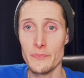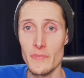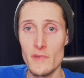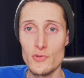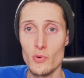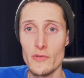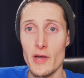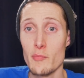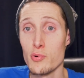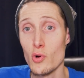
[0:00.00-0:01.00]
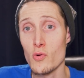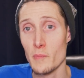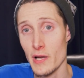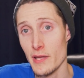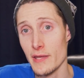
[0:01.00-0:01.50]
This was I broke
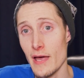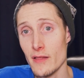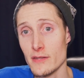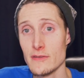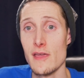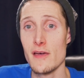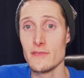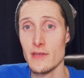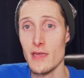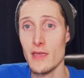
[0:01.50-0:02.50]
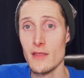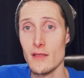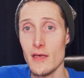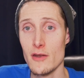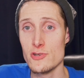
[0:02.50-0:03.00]
my Galaxy
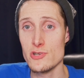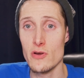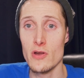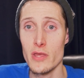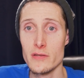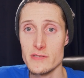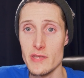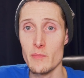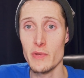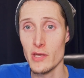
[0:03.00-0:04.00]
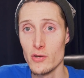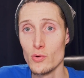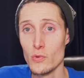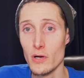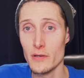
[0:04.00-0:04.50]
S8 and Asurion sent me a new
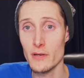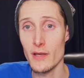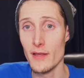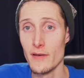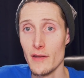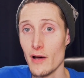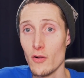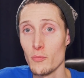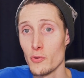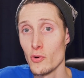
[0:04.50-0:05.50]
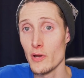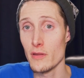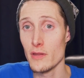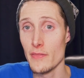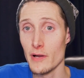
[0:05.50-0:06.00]
one. And I'll point
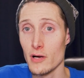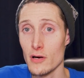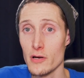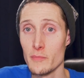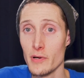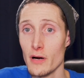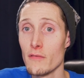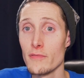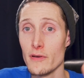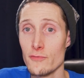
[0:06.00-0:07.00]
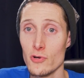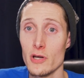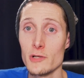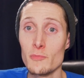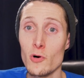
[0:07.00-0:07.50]
it in the card above. If you're
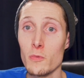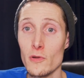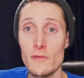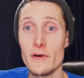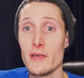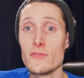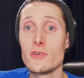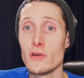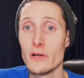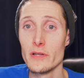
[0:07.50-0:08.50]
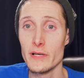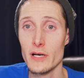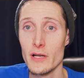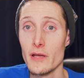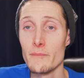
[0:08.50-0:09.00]
on a mobile device, you can click
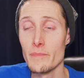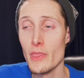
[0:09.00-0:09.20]
on it.